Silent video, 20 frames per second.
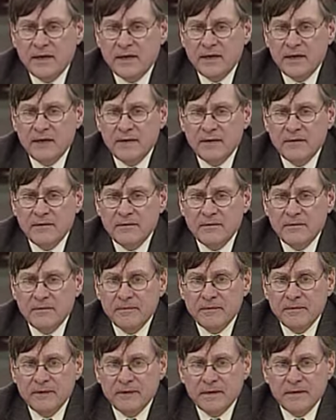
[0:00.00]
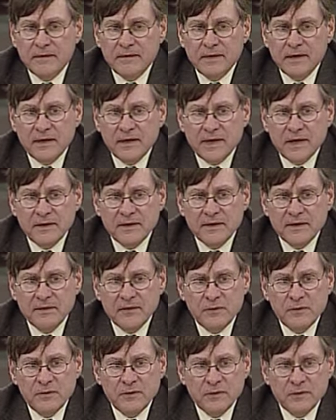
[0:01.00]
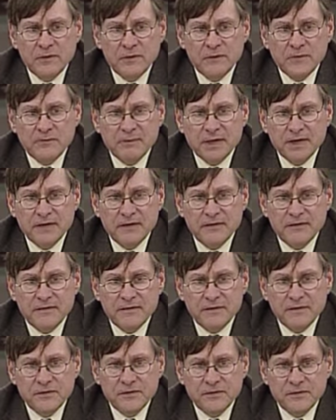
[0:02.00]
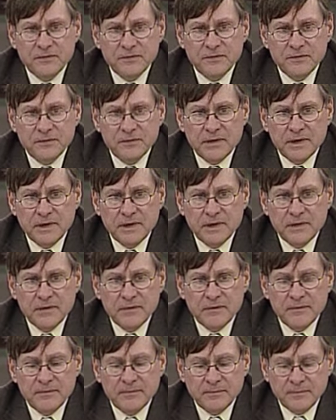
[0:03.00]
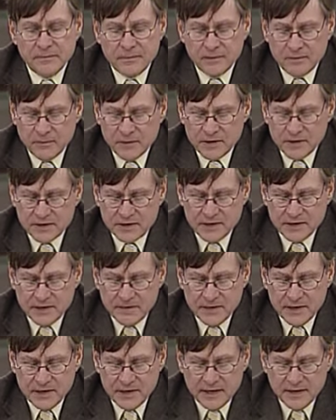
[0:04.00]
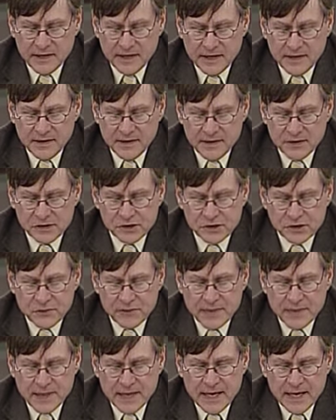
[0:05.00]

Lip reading: I think a very important perspective to bring to the committee on the issue.